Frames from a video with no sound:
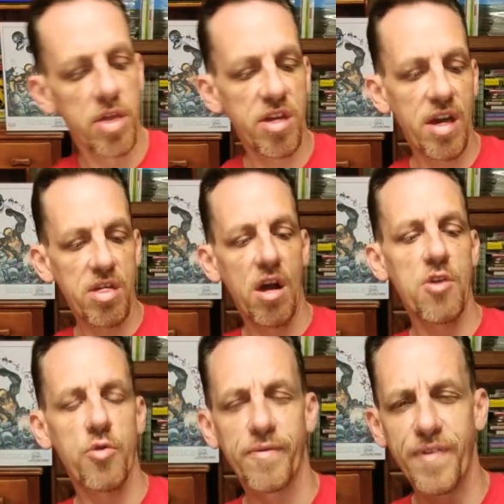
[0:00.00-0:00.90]
it says
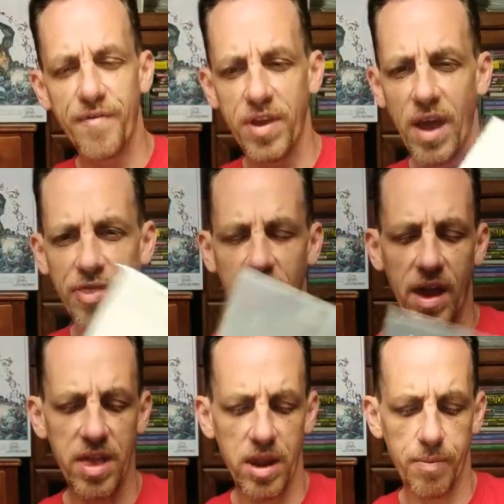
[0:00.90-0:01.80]
150. I
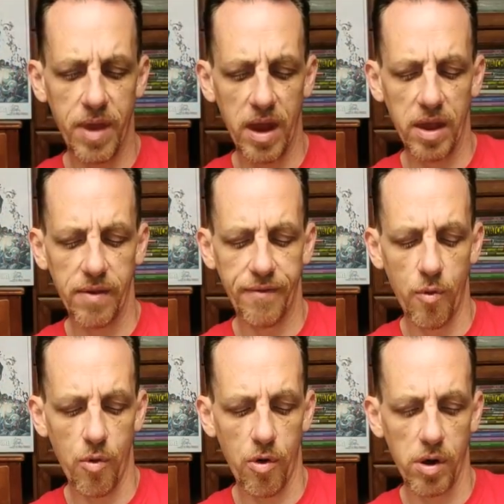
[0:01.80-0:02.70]
think I ended up getting it
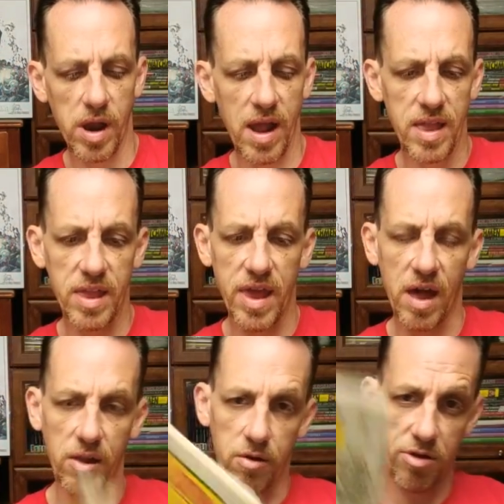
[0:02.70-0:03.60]
for
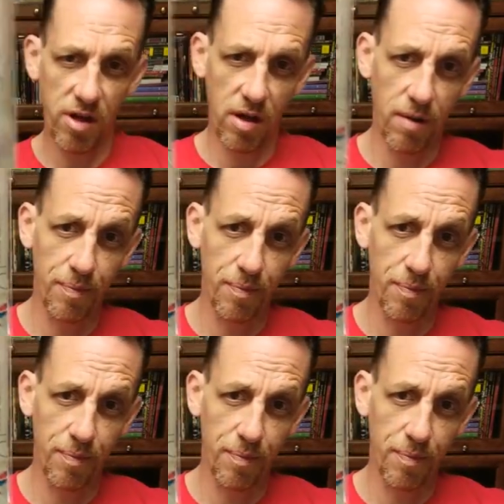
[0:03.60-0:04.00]
$90.